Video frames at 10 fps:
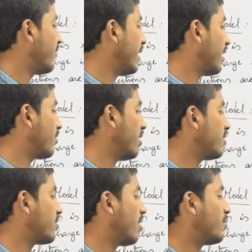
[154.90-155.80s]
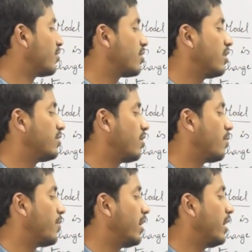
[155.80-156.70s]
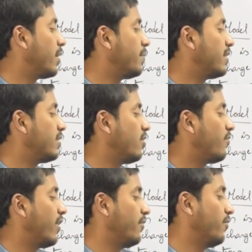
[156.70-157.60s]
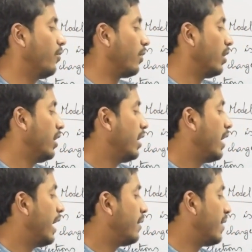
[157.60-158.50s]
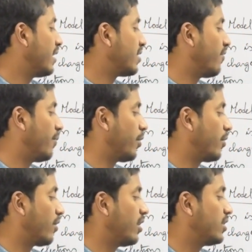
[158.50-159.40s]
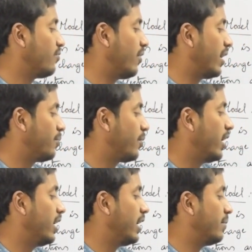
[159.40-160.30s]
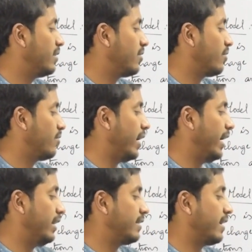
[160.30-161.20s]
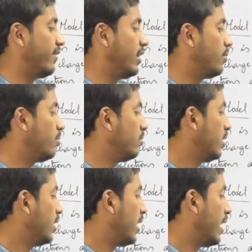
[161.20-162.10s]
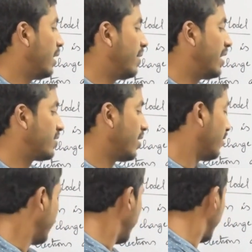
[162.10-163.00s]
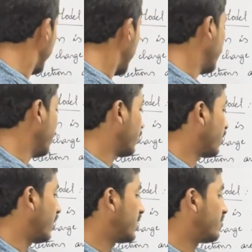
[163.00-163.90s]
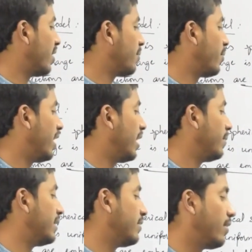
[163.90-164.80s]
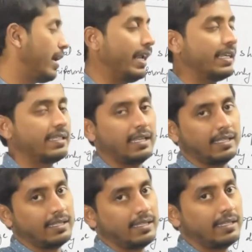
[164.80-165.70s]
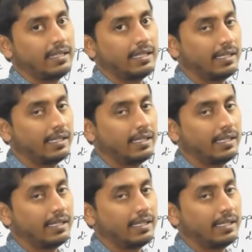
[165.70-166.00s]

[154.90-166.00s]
of electron is almost all 0.00054 and mass of a proton is 1.00872 and mass of neutron is 1.0086,